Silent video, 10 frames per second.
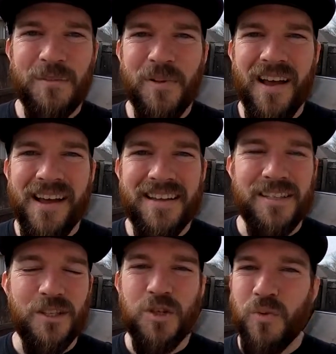supplies,
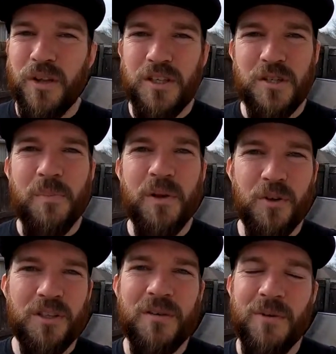and just
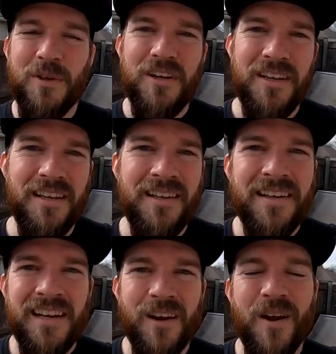build community
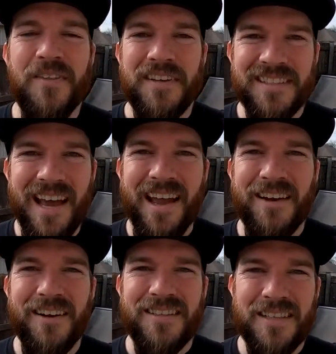around the
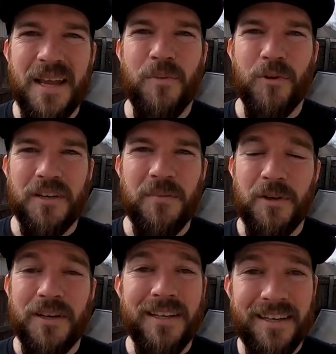entire skateboard
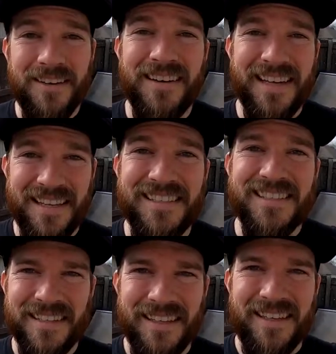community here in Kansas
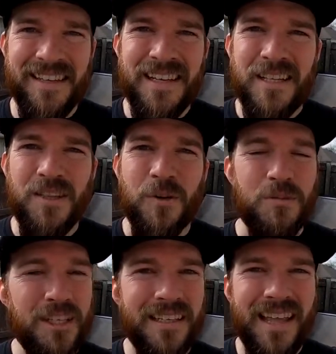City. So
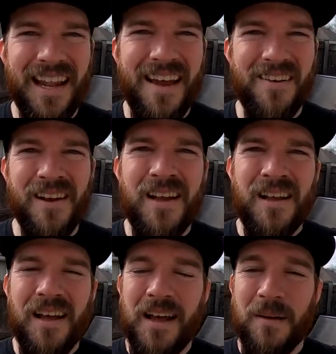check that out,
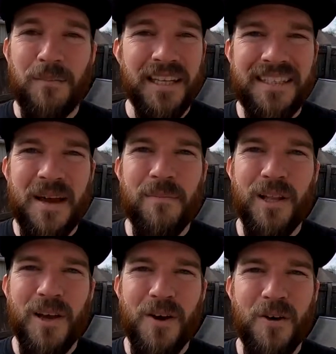link down
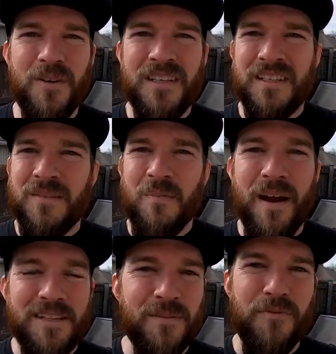below.
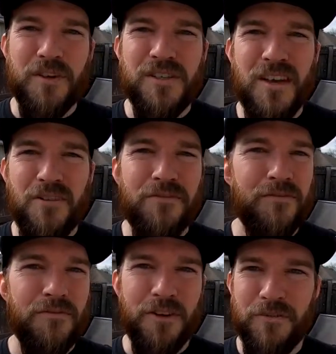Buy something for yourself,
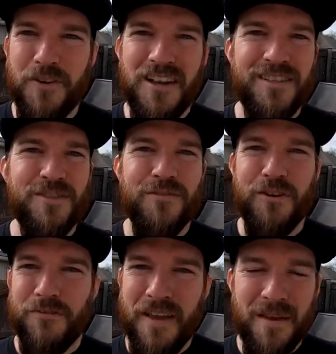for your friends, for
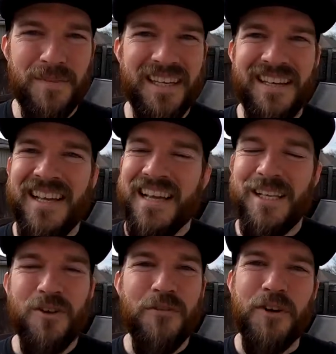your family.
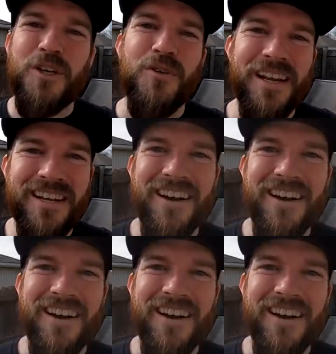It's all for a great